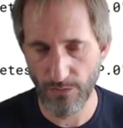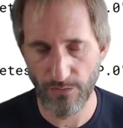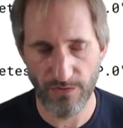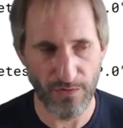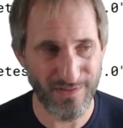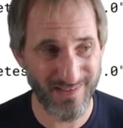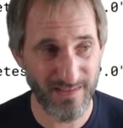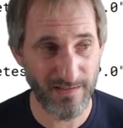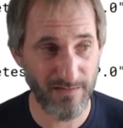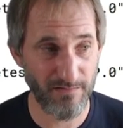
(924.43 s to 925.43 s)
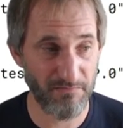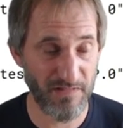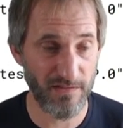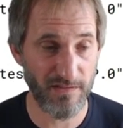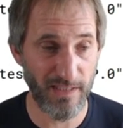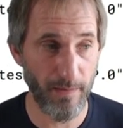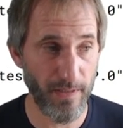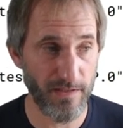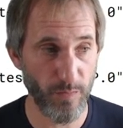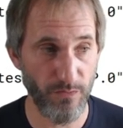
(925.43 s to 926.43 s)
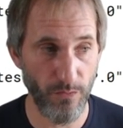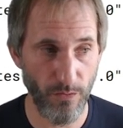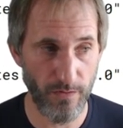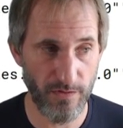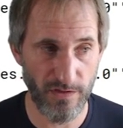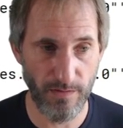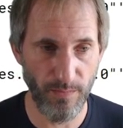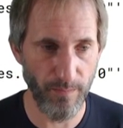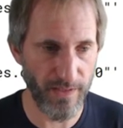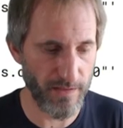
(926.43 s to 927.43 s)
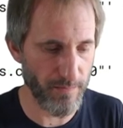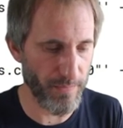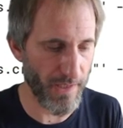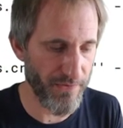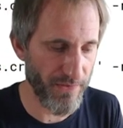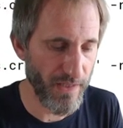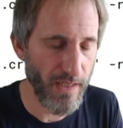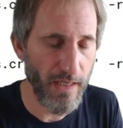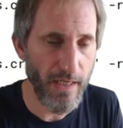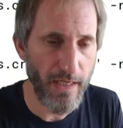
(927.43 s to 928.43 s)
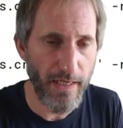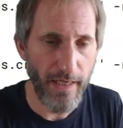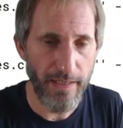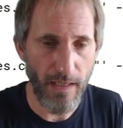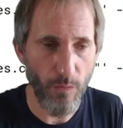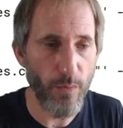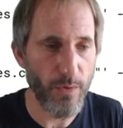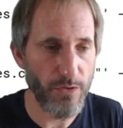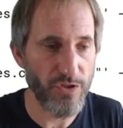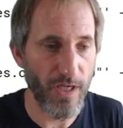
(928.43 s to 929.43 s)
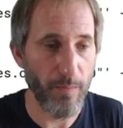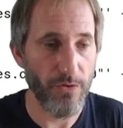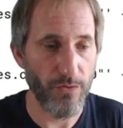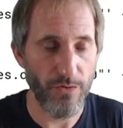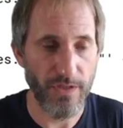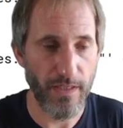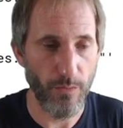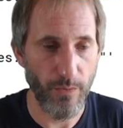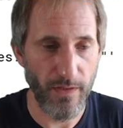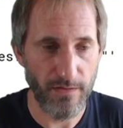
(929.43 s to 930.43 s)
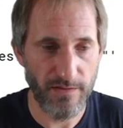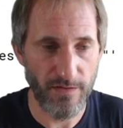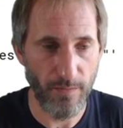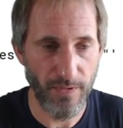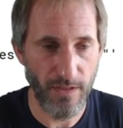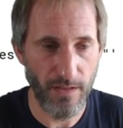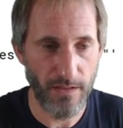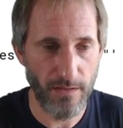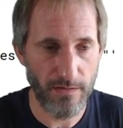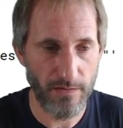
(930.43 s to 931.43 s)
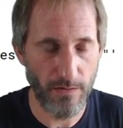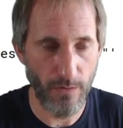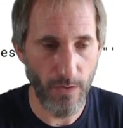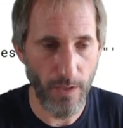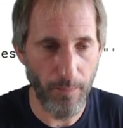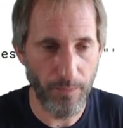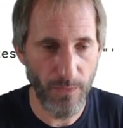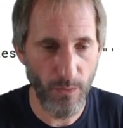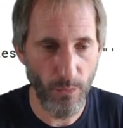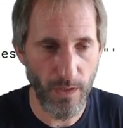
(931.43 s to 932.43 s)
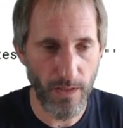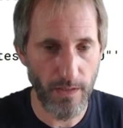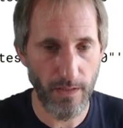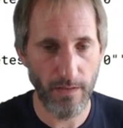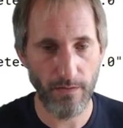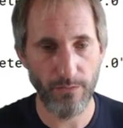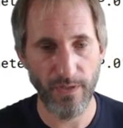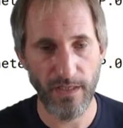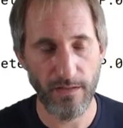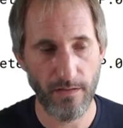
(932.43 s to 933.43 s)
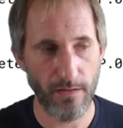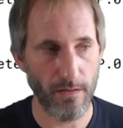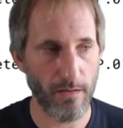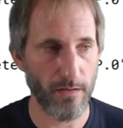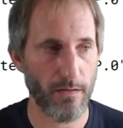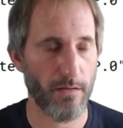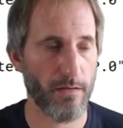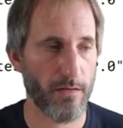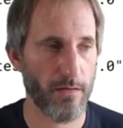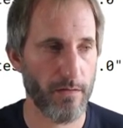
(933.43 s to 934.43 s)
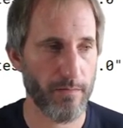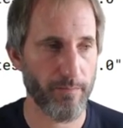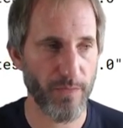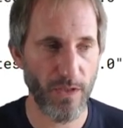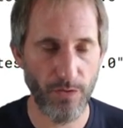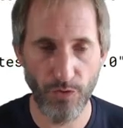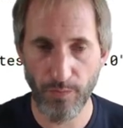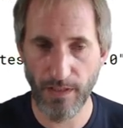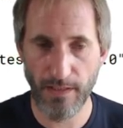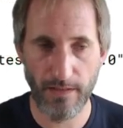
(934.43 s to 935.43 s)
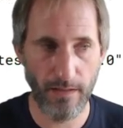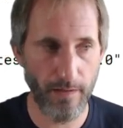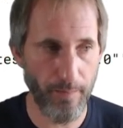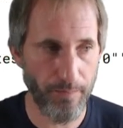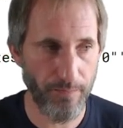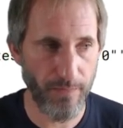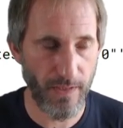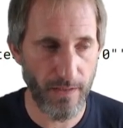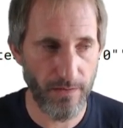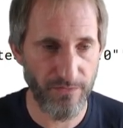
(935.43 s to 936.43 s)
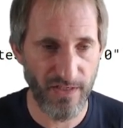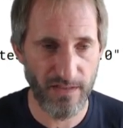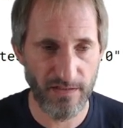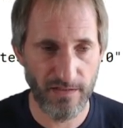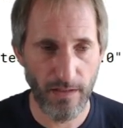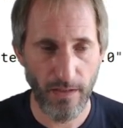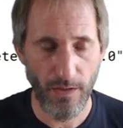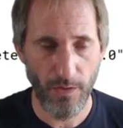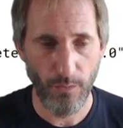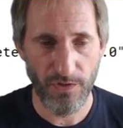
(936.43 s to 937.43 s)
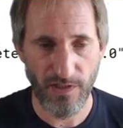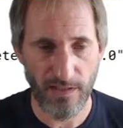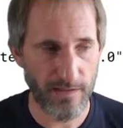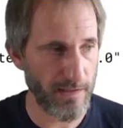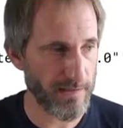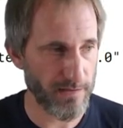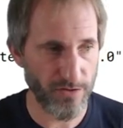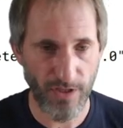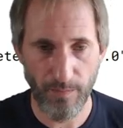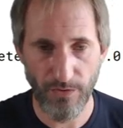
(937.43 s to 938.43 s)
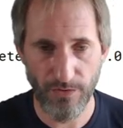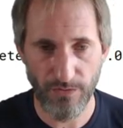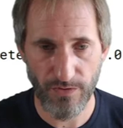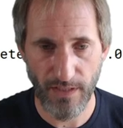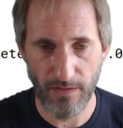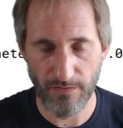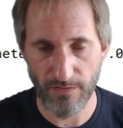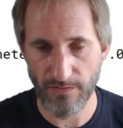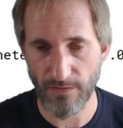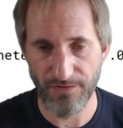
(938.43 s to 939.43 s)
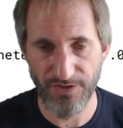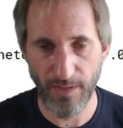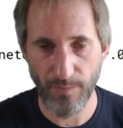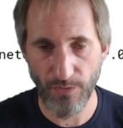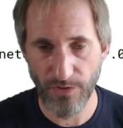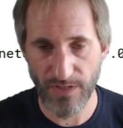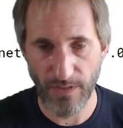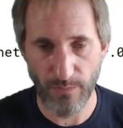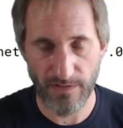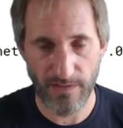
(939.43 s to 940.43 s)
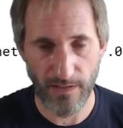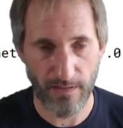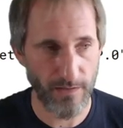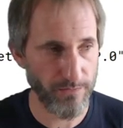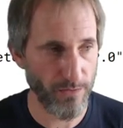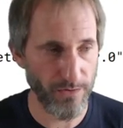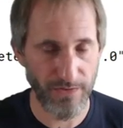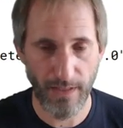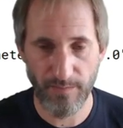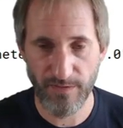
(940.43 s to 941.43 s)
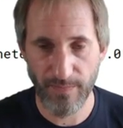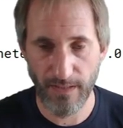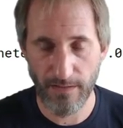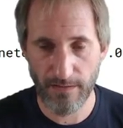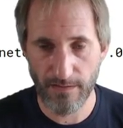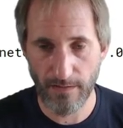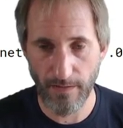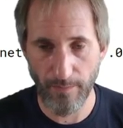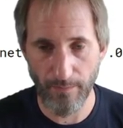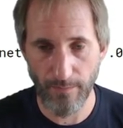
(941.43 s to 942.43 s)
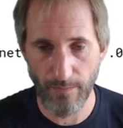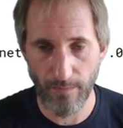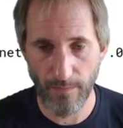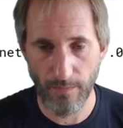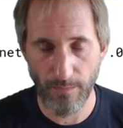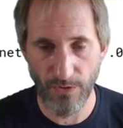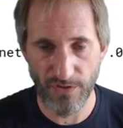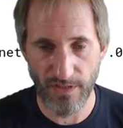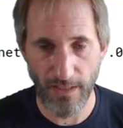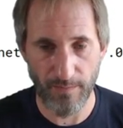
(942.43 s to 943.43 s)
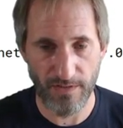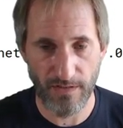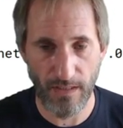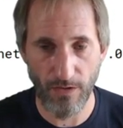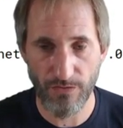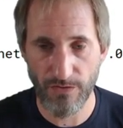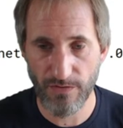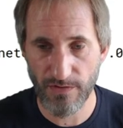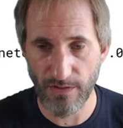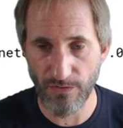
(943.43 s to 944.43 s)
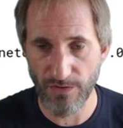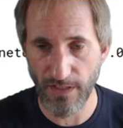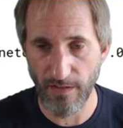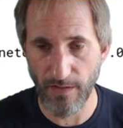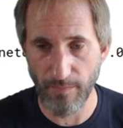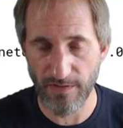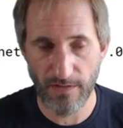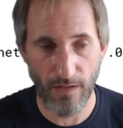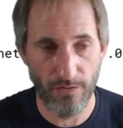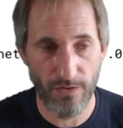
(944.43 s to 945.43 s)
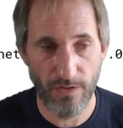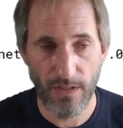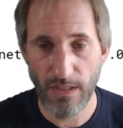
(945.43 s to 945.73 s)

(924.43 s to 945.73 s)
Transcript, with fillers: so it's, it's, it's the same as before, just implemented in Python. And now we want to check one container without stopping it. So um, we created a, a kubelet um, interface which lets, lets us checkpoint our container, so it's called checkpoint. Then we say default namespace, um, pod name is counters, and container name is counter.